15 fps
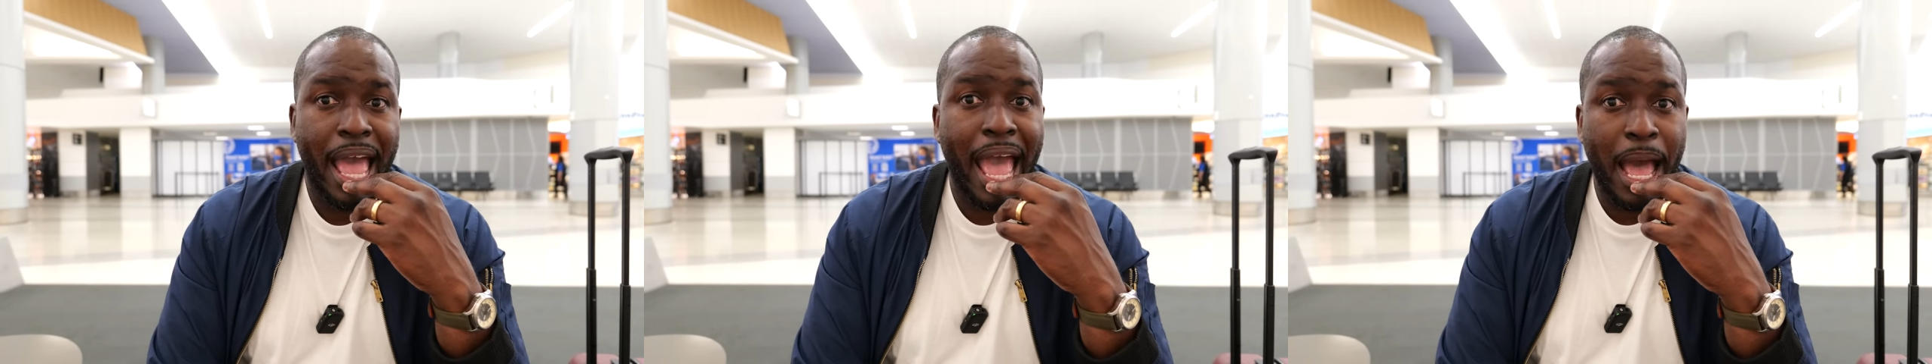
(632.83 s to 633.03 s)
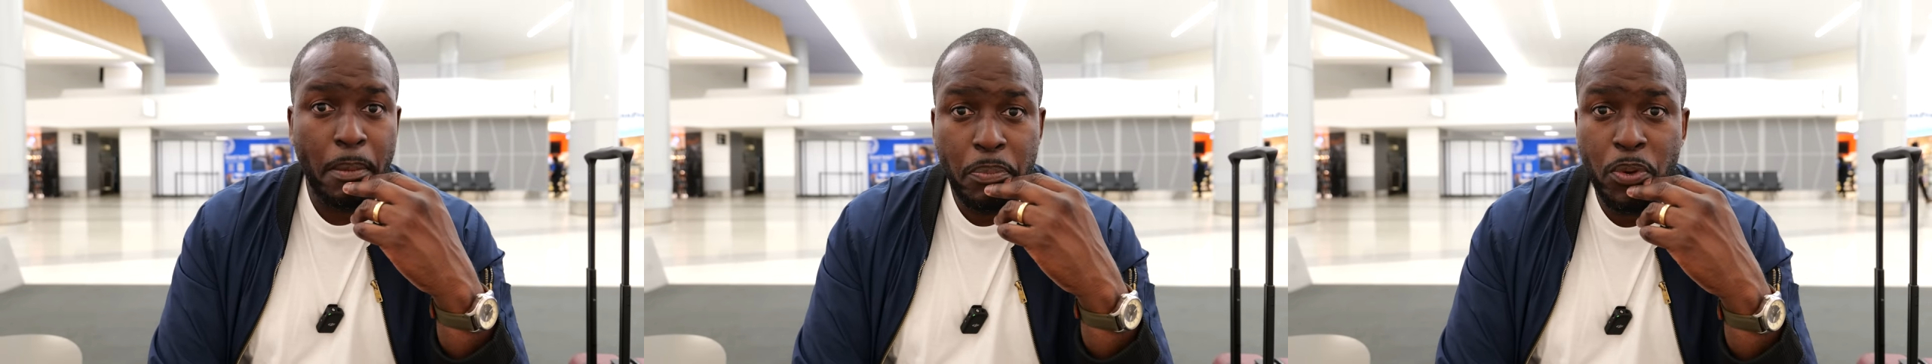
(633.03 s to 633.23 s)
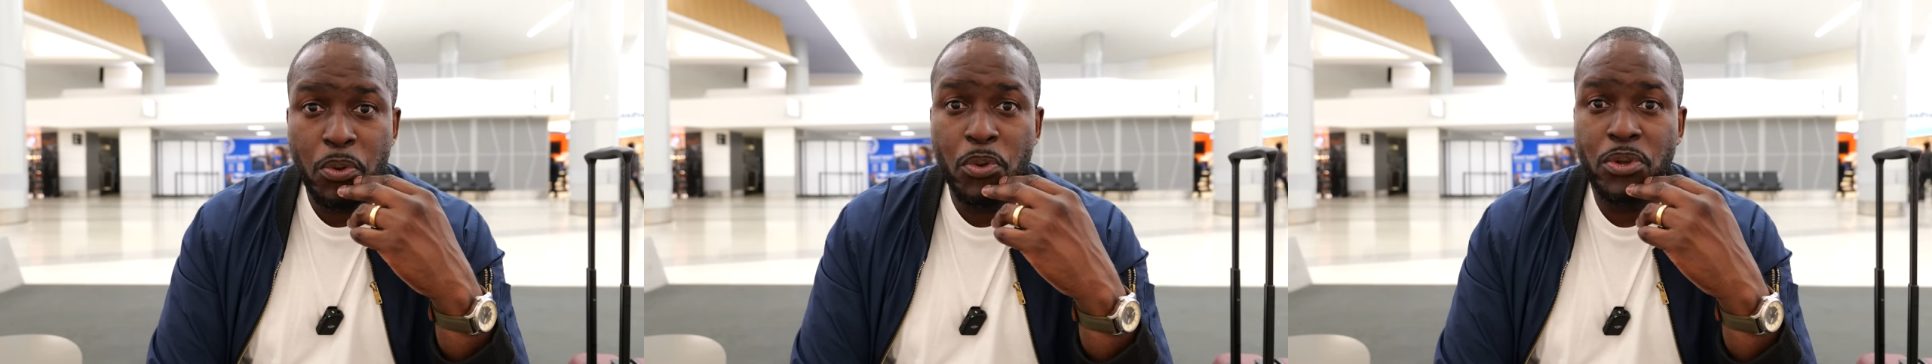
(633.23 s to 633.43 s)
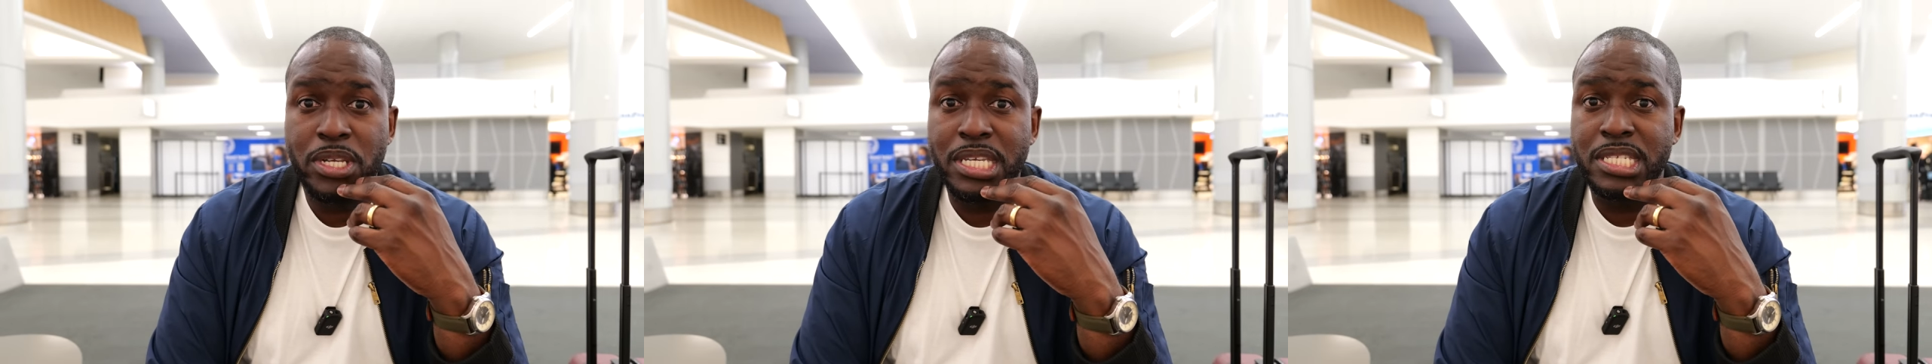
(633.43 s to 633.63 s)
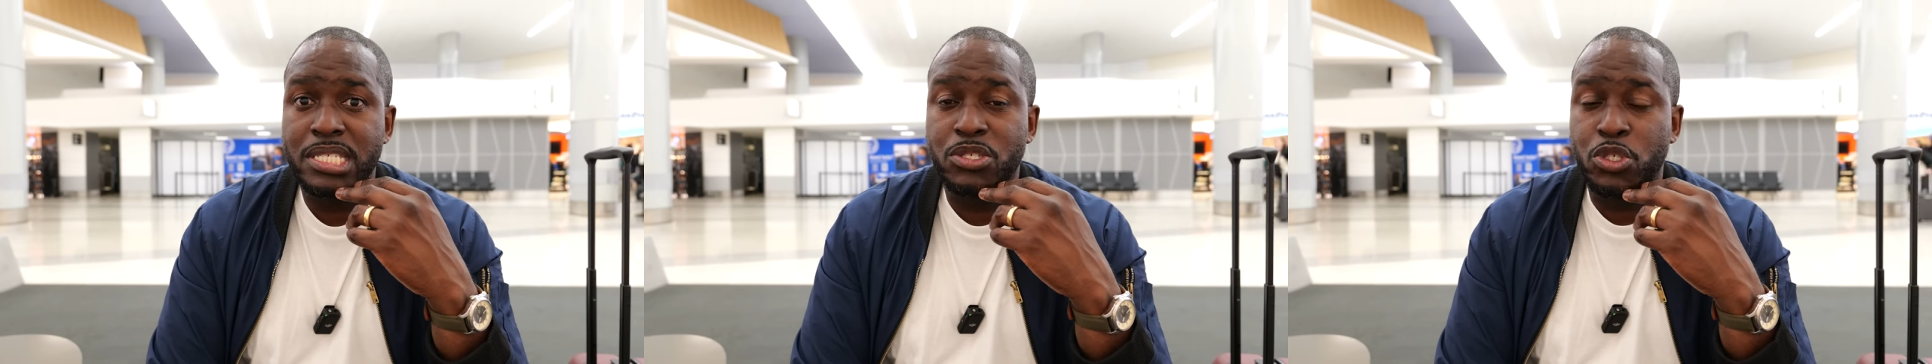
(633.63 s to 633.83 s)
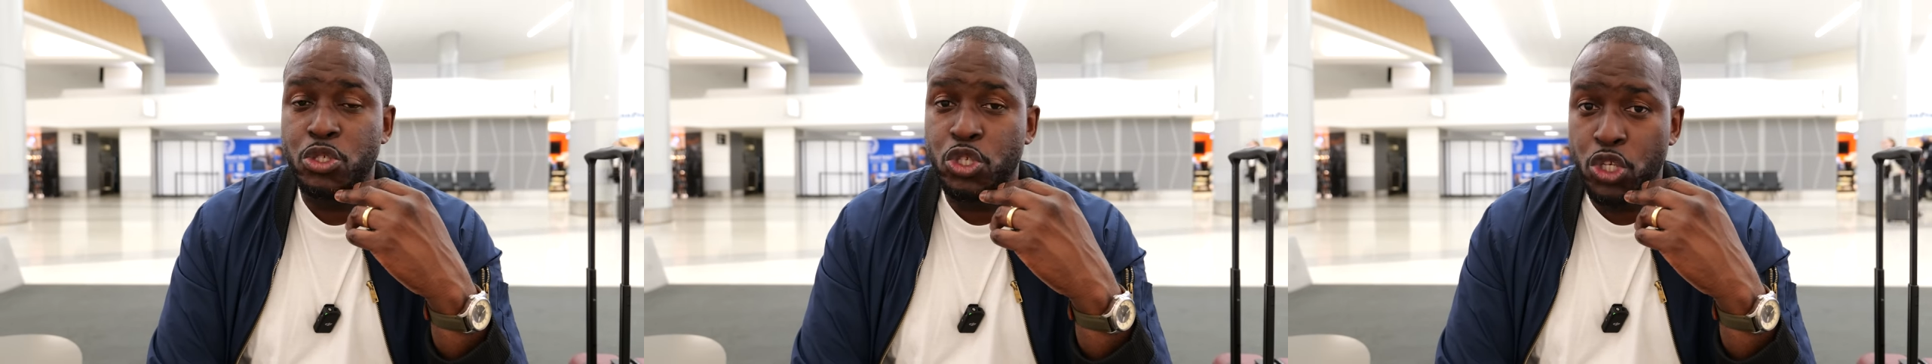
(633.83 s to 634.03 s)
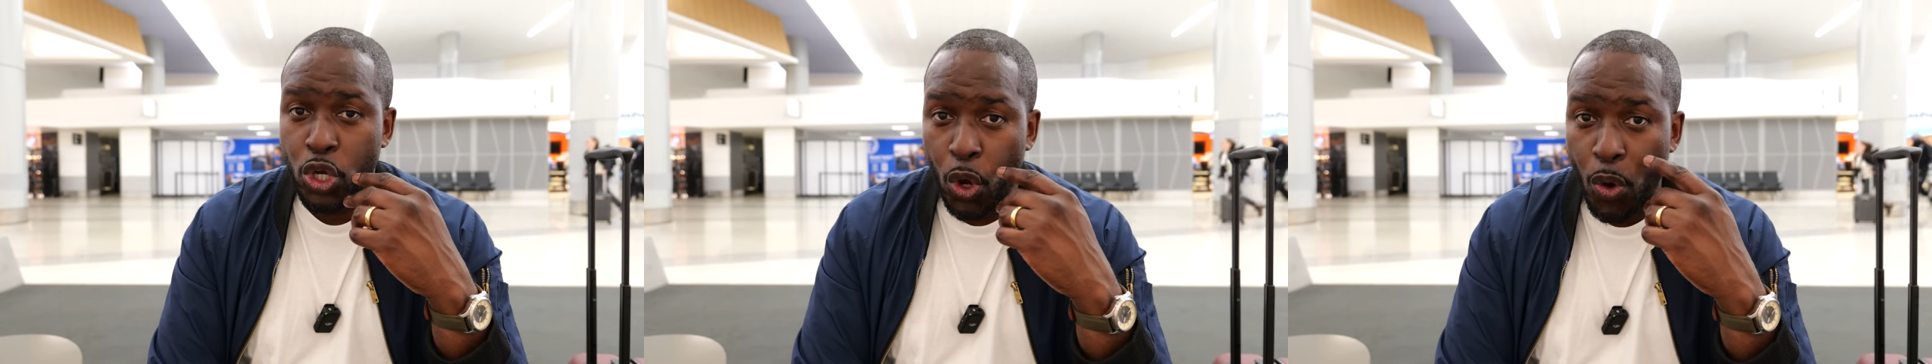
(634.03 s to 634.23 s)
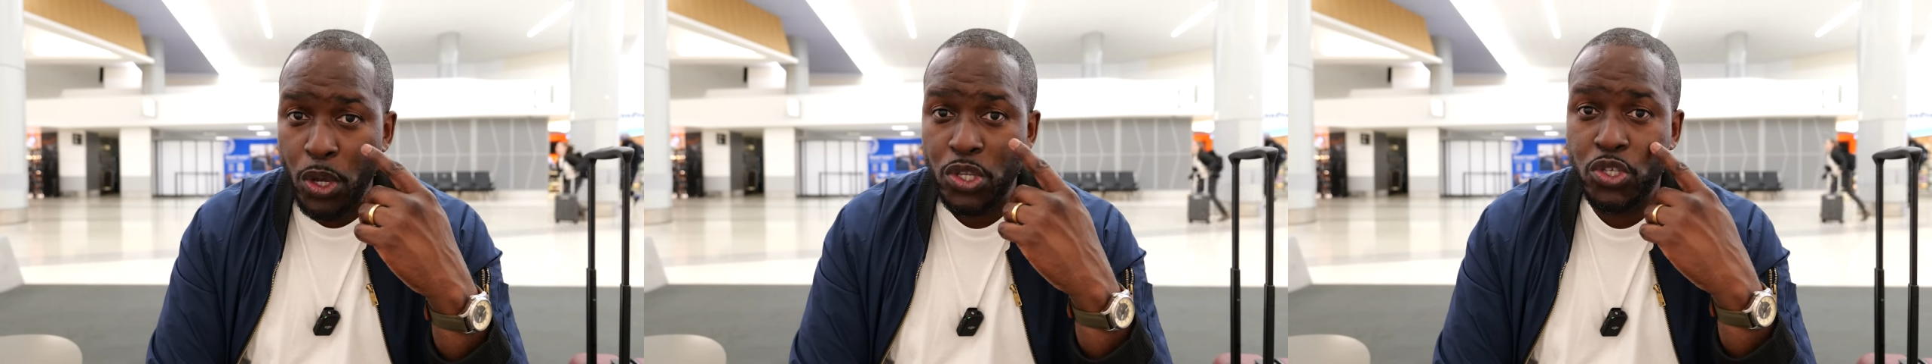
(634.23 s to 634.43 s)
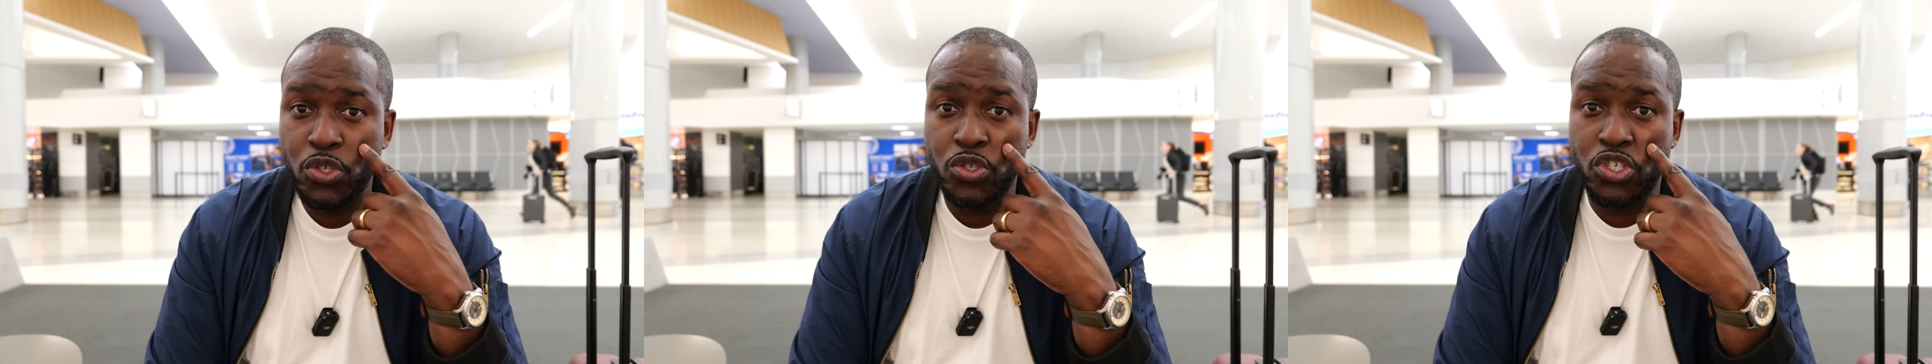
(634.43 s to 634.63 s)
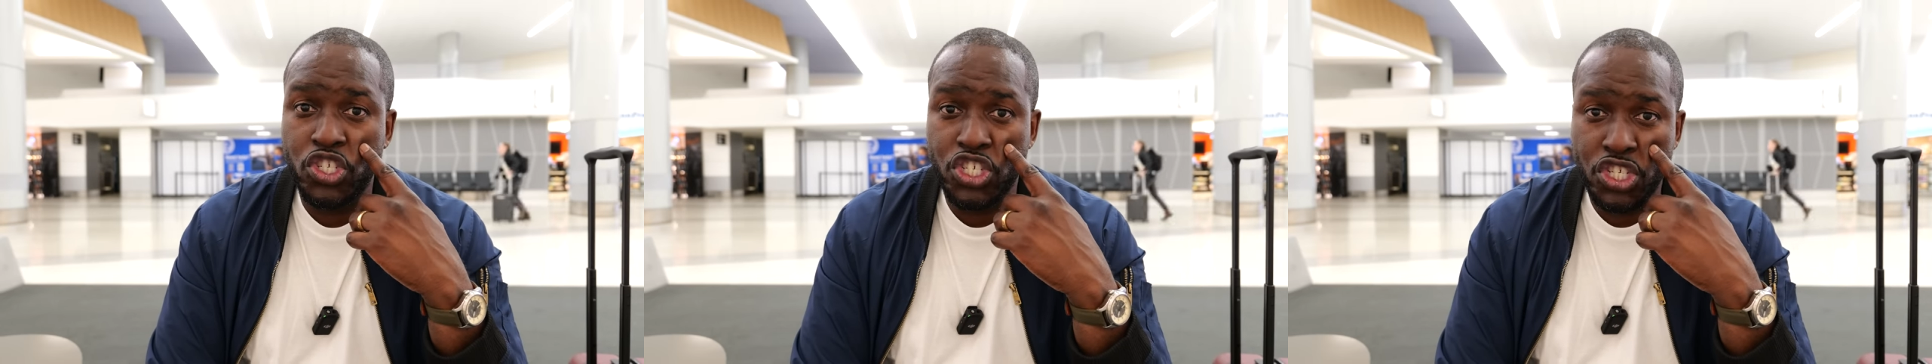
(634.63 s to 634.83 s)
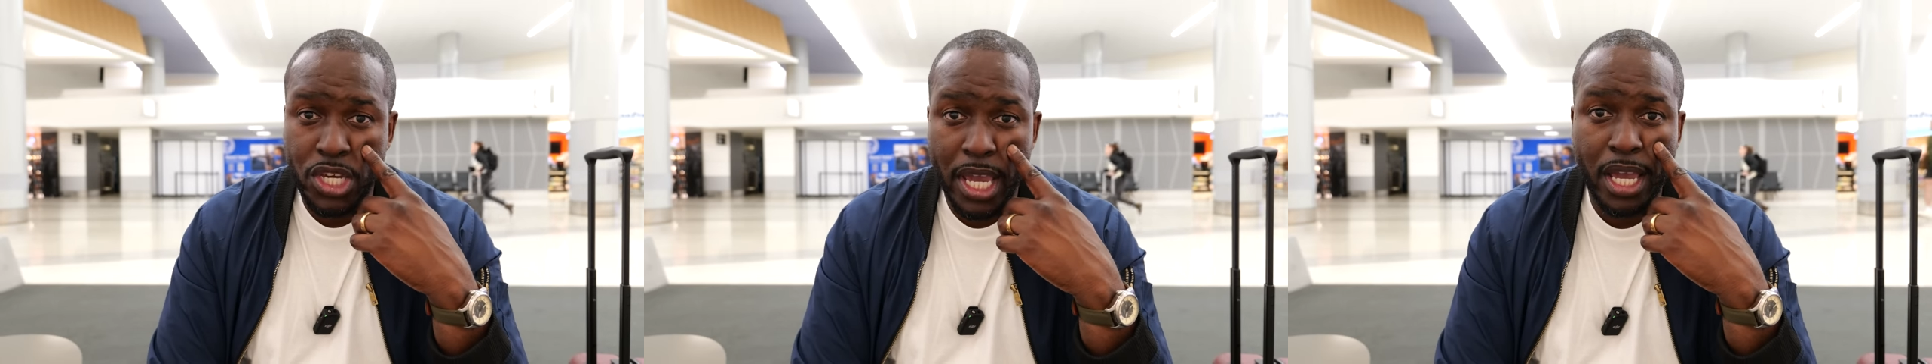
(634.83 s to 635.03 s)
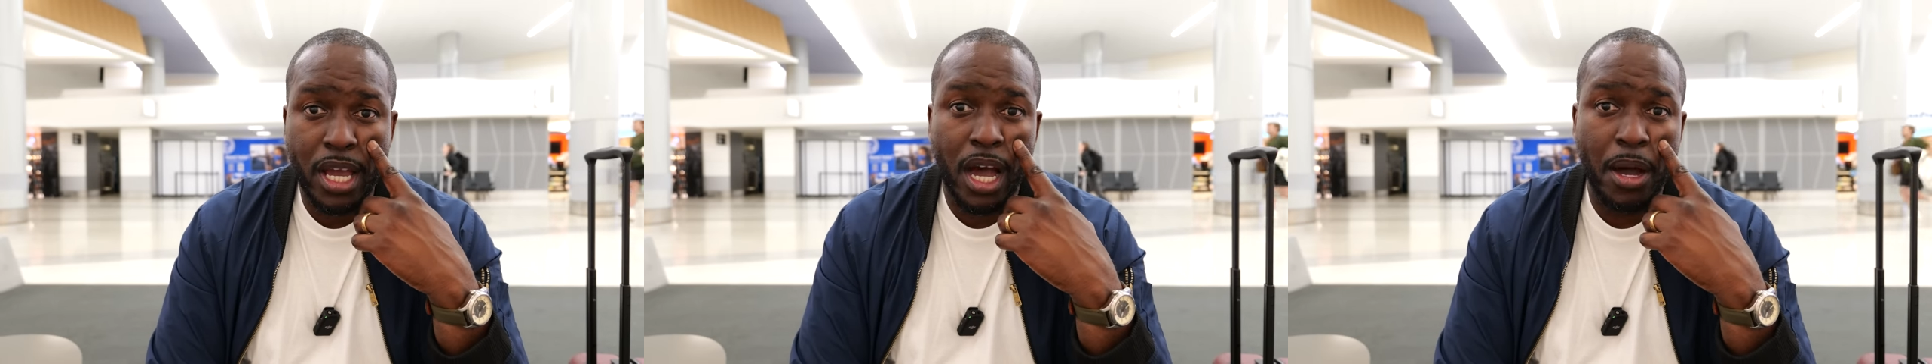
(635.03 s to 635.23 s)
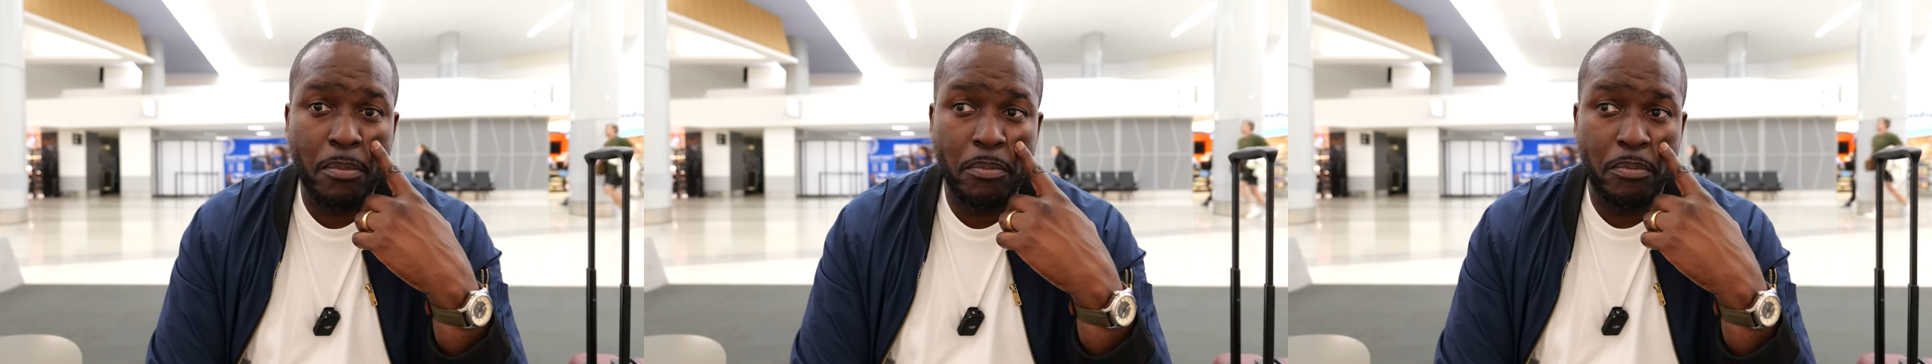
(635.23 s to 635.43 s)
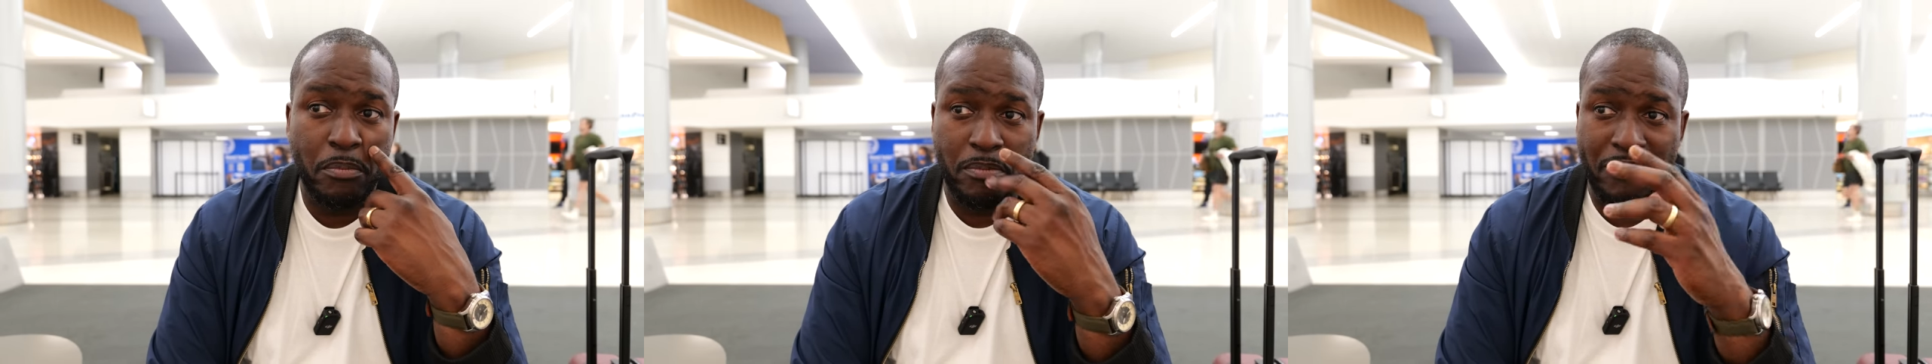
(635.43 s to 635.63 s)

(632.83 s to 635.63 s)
Apple is going to shake up